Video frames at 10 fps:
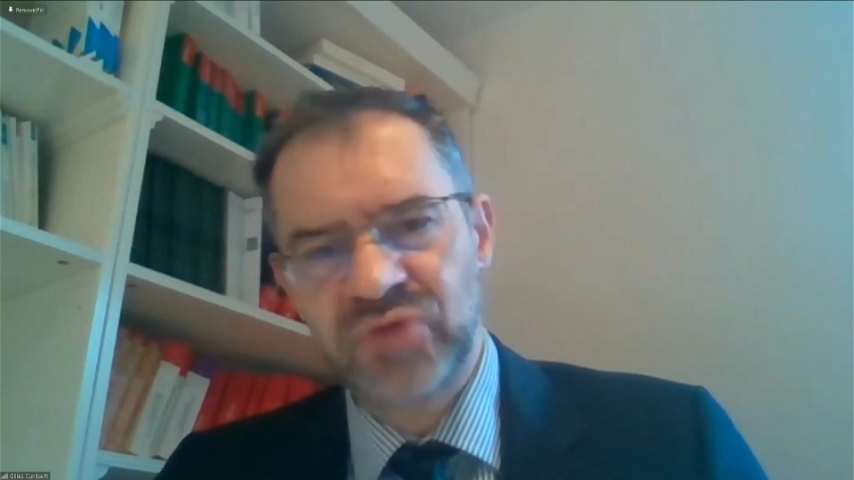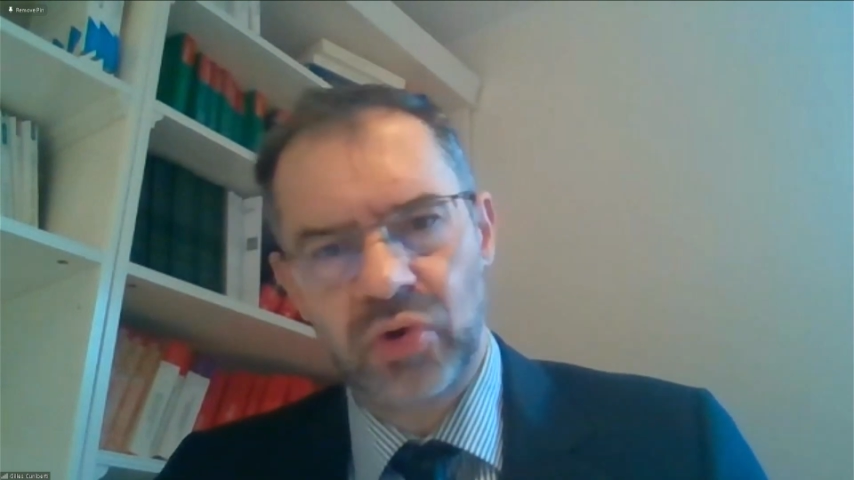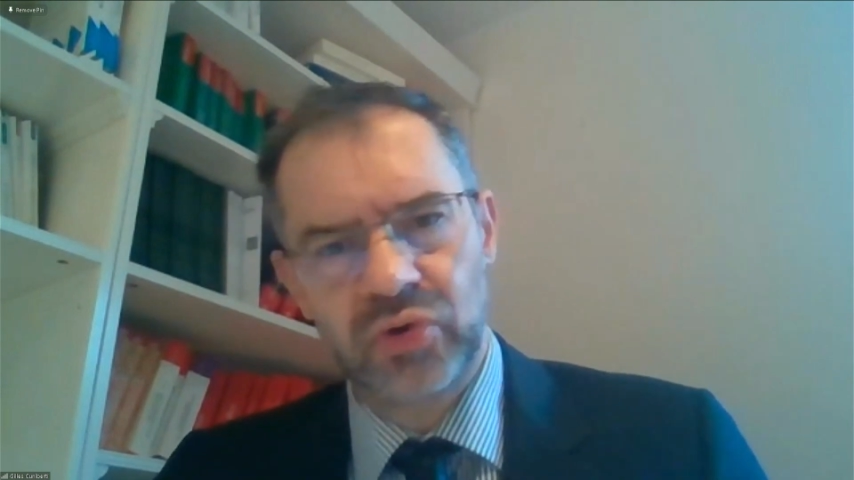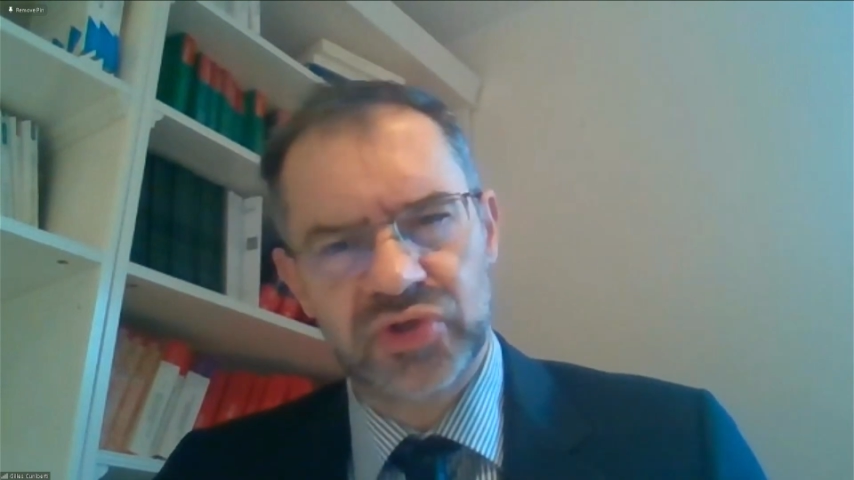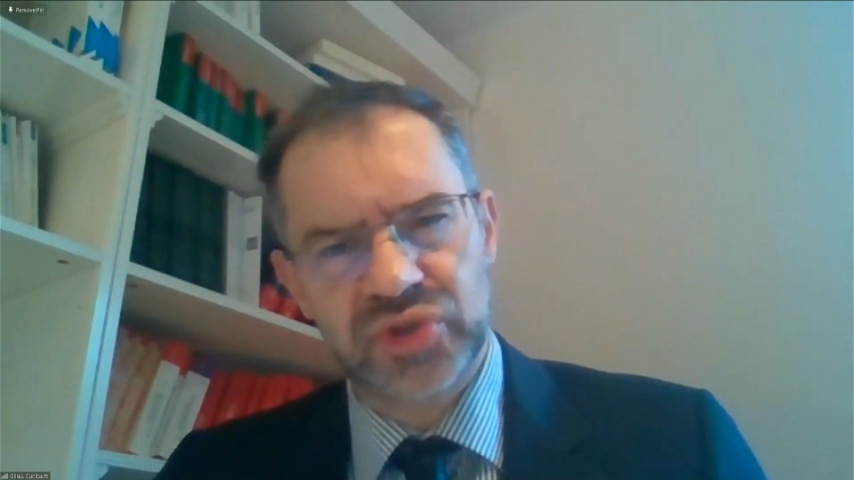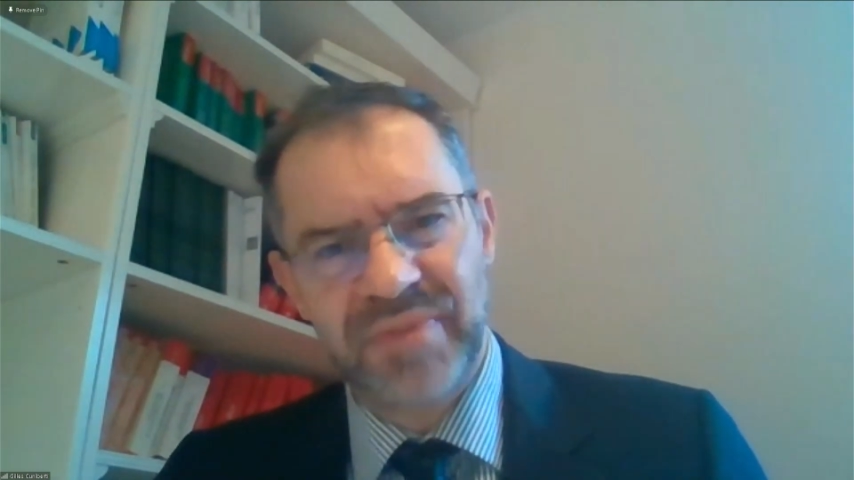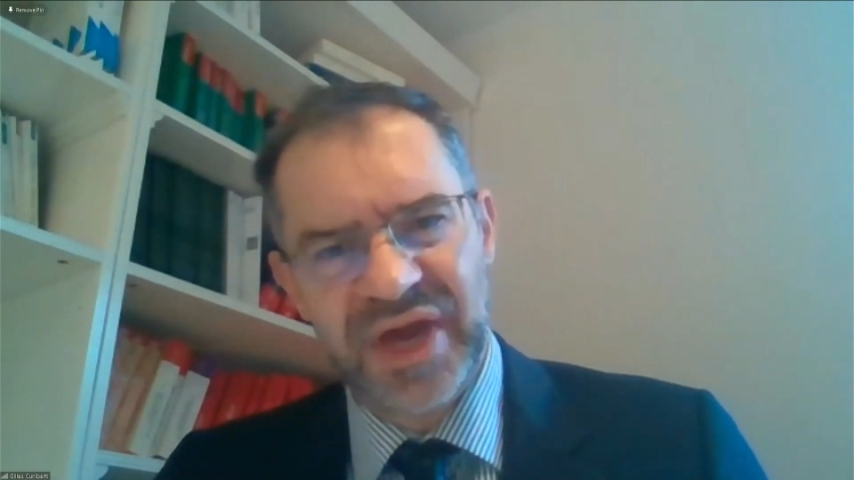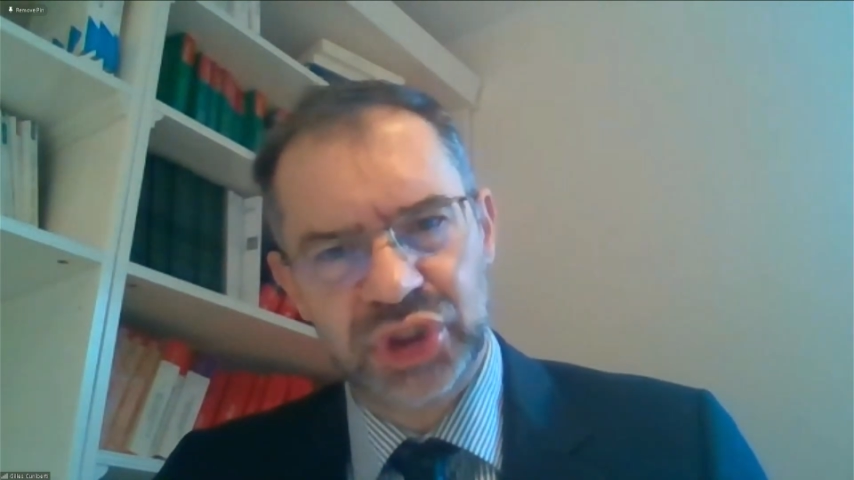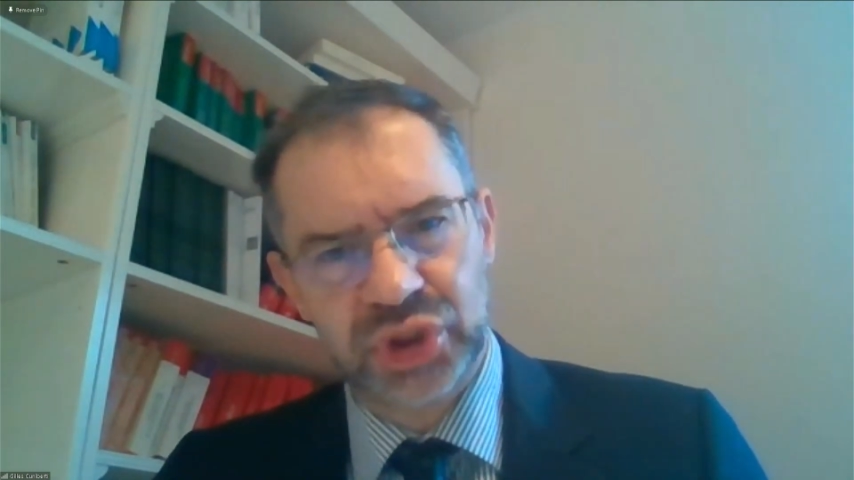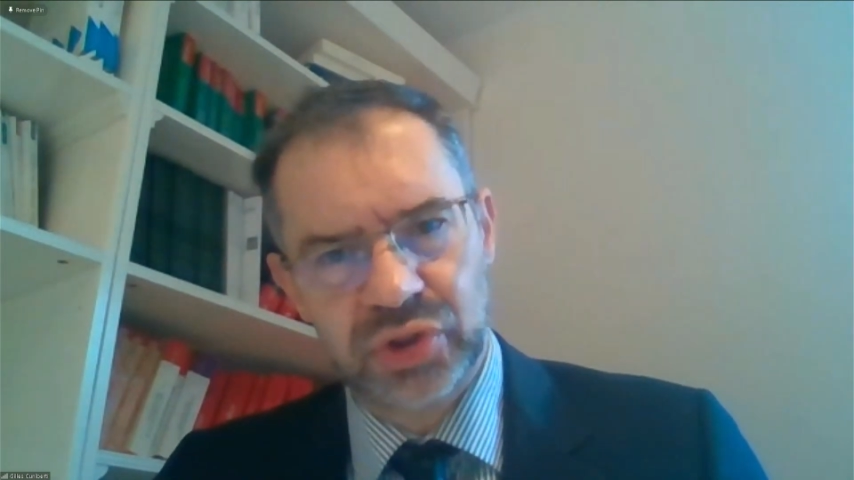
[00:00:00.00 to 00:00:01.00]
orders a
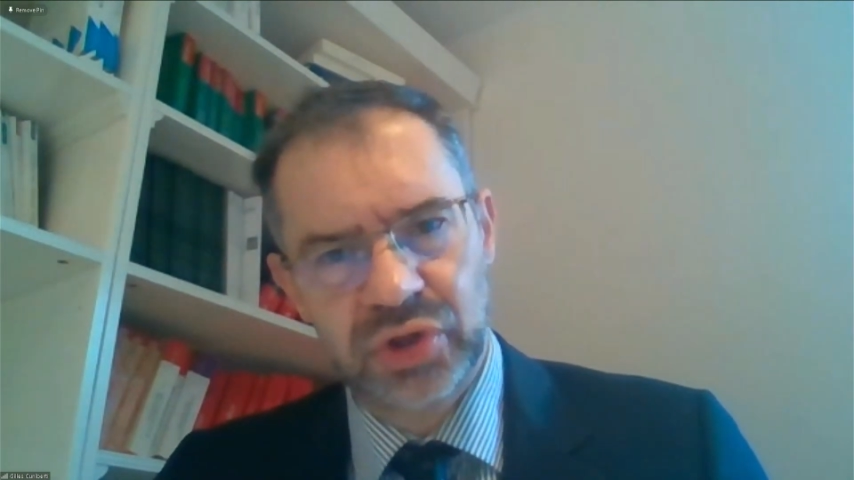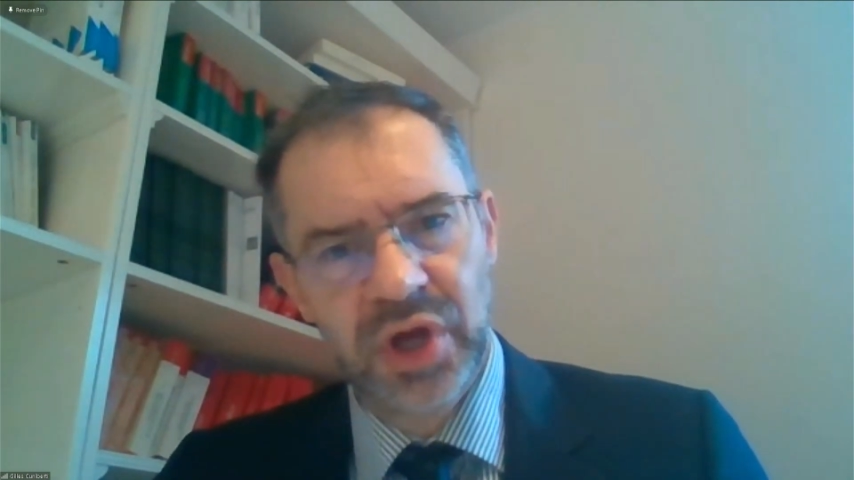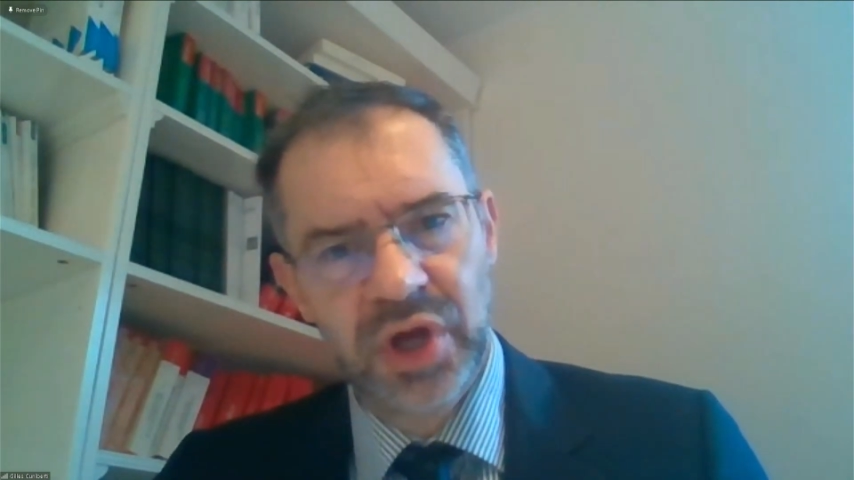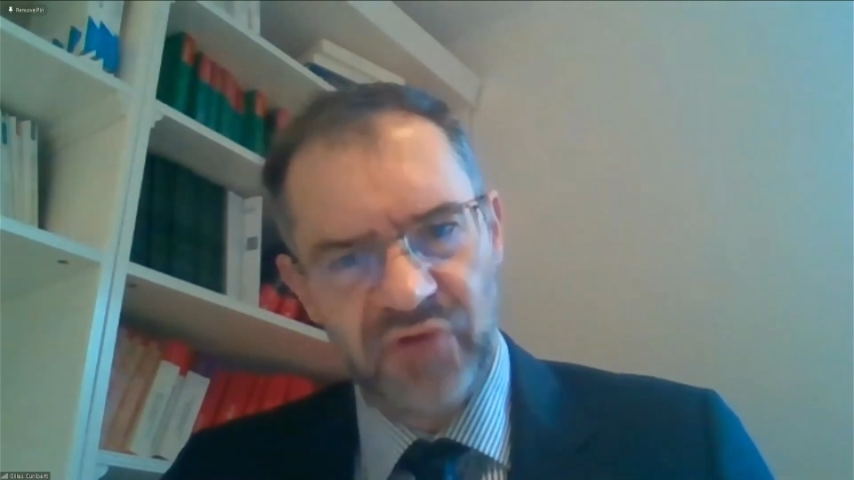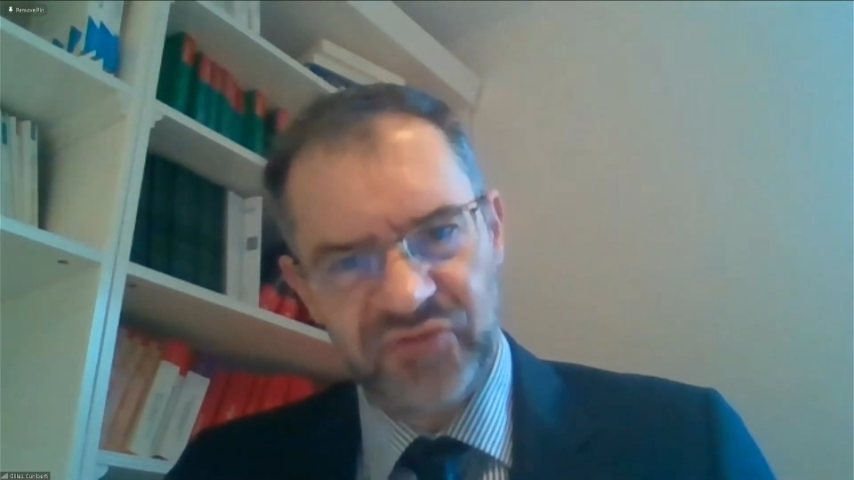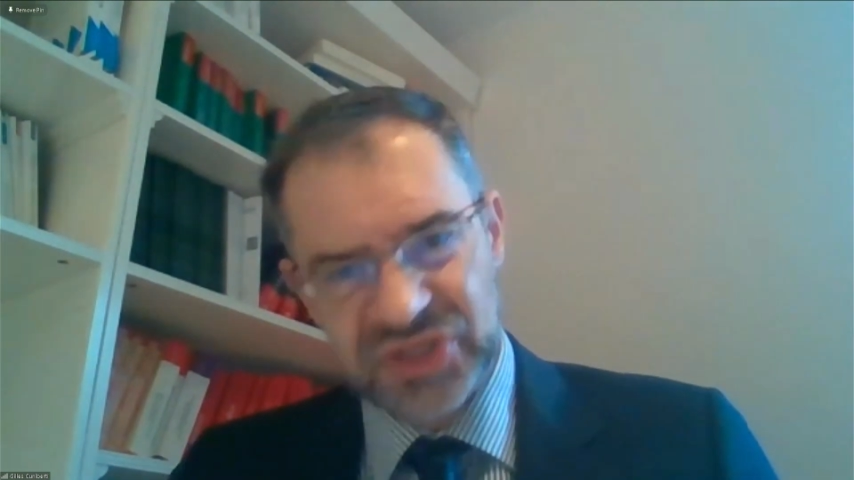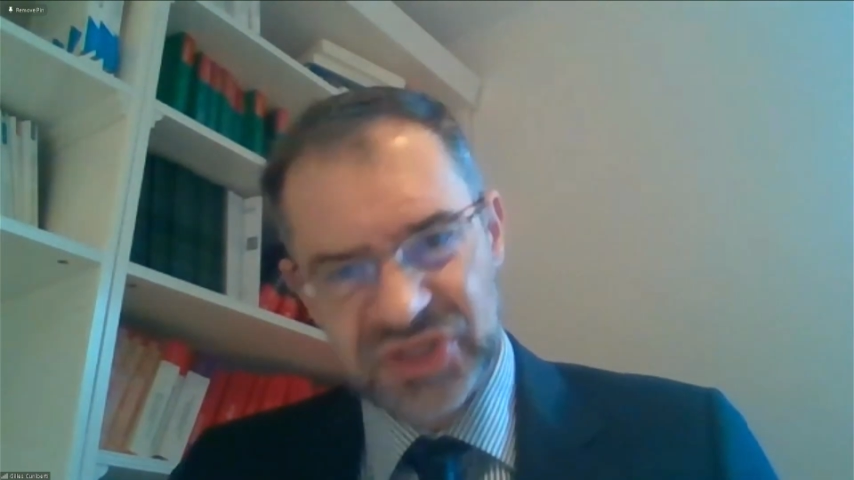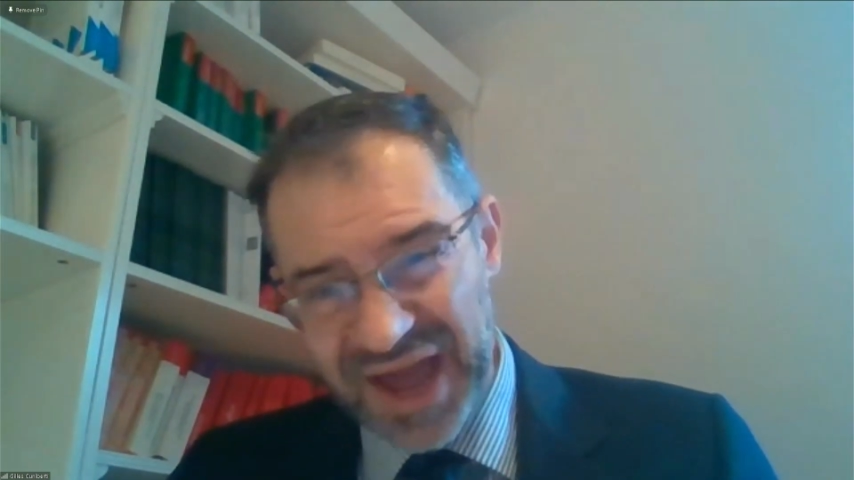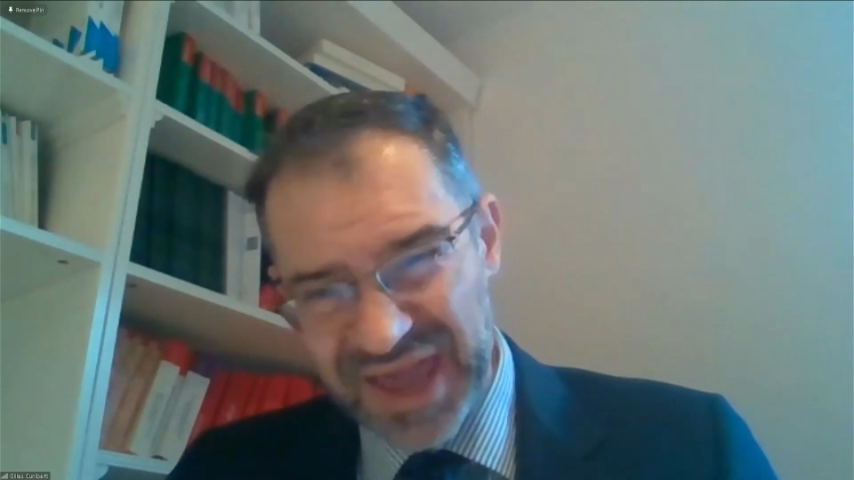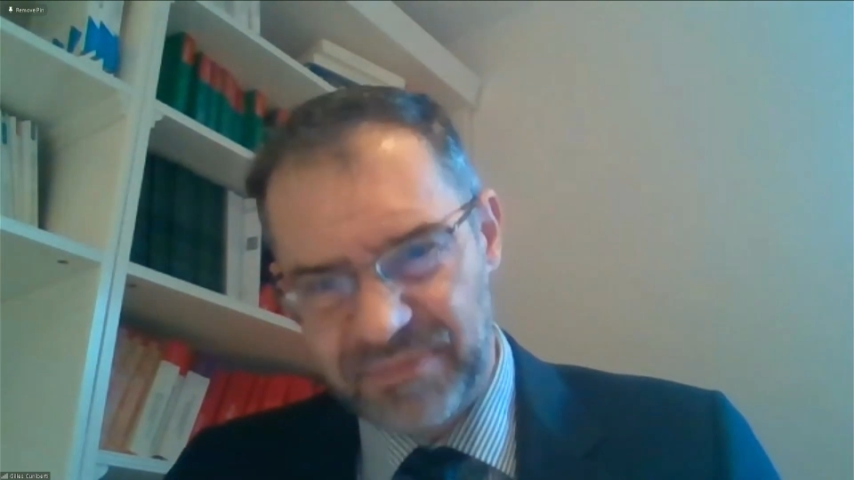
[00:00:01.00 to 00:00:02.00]
measure of a
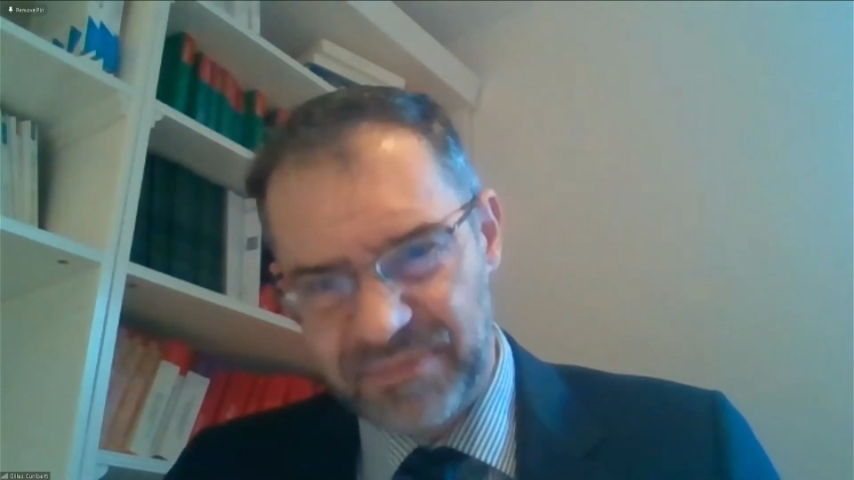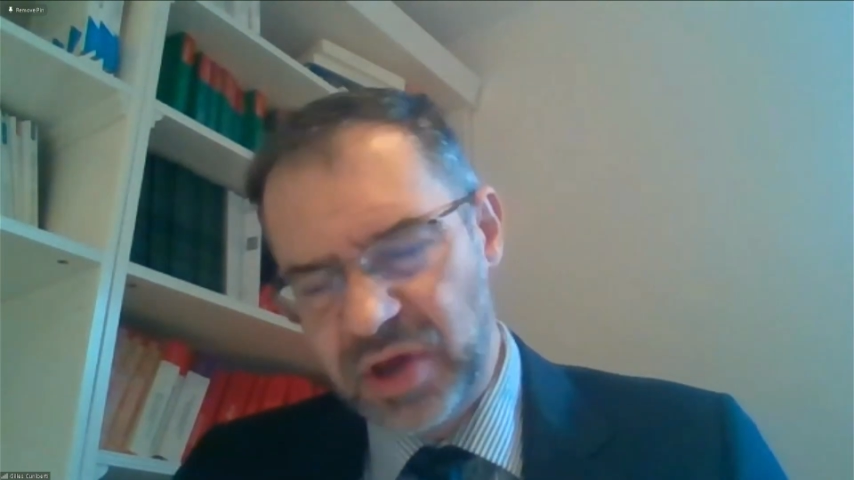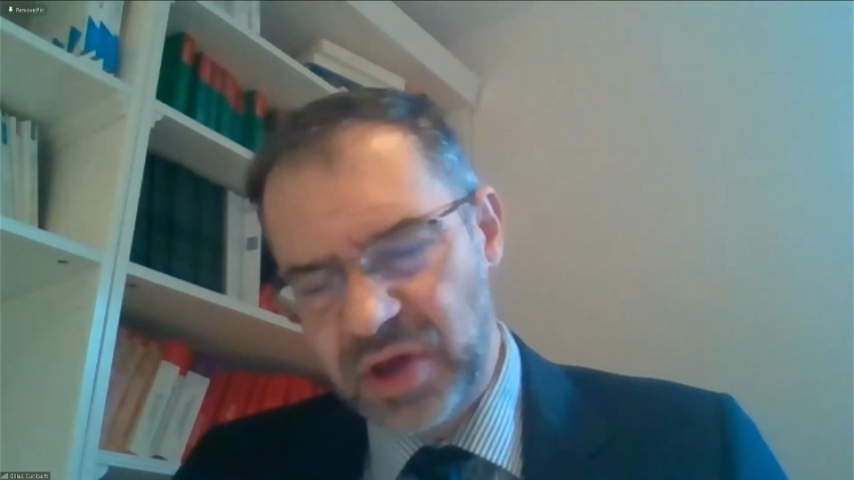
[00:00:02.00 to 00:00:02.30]
type